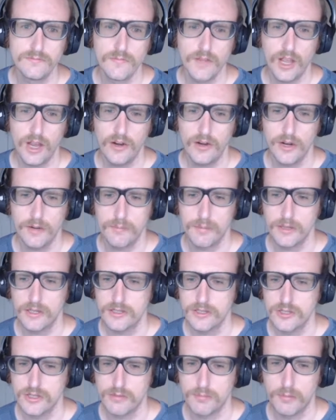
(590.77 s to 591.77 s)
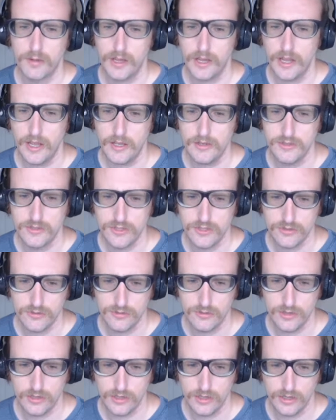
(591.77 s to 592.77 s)
All right, but let's jump ahead to
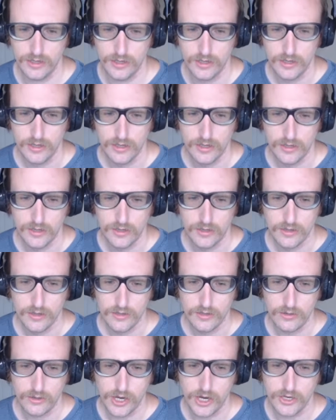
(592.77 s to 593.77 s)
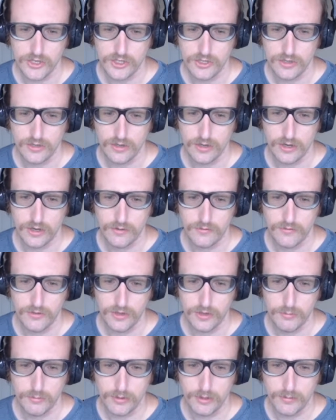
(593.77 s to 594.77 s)
the location of
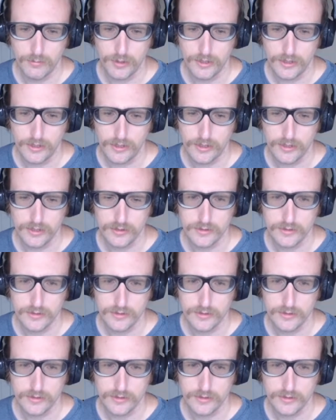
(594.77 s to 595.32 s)
the bookmark.